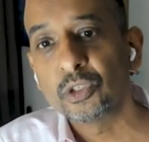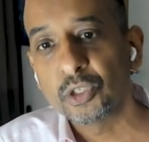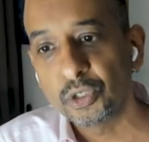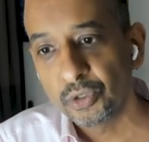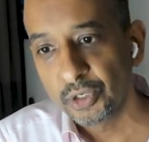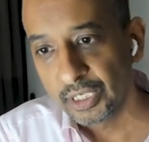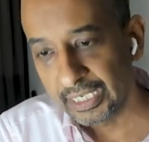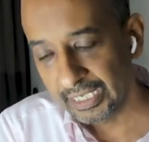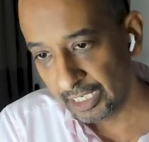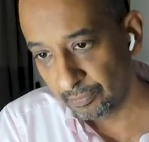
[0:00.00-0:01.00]
to
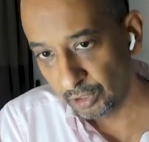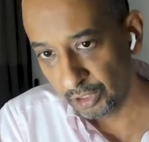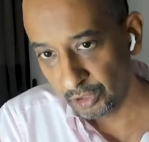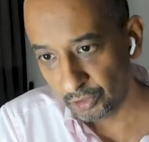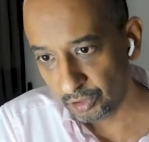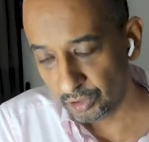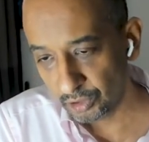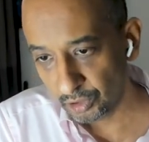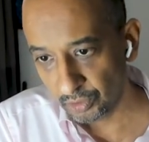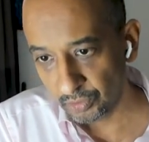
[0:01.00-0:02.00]
enable you
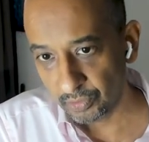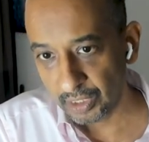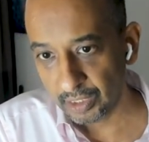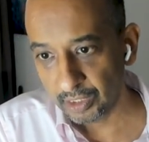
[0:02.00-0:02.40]
to